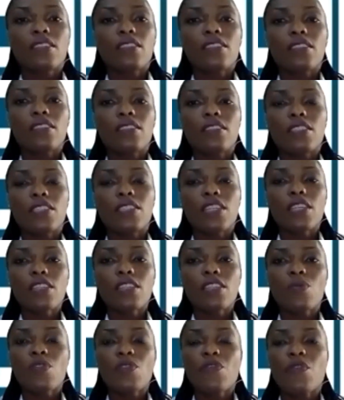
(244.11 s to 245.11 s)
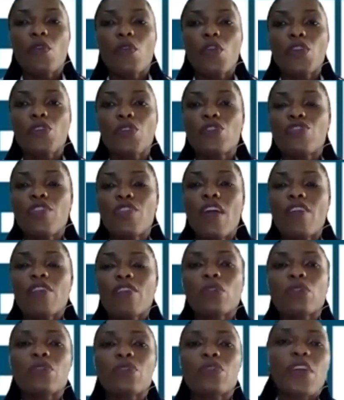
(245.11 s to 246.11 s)
Just before you
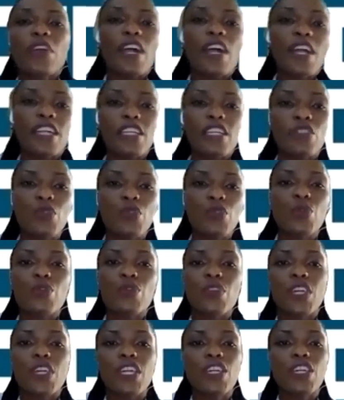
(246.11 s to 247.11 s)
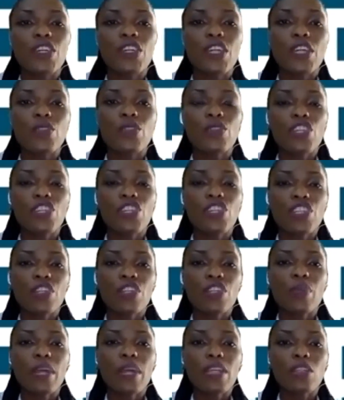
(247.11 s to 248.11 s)
travel far into the educational
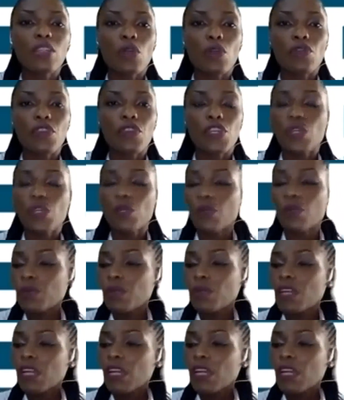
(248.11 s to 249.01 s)
part of you,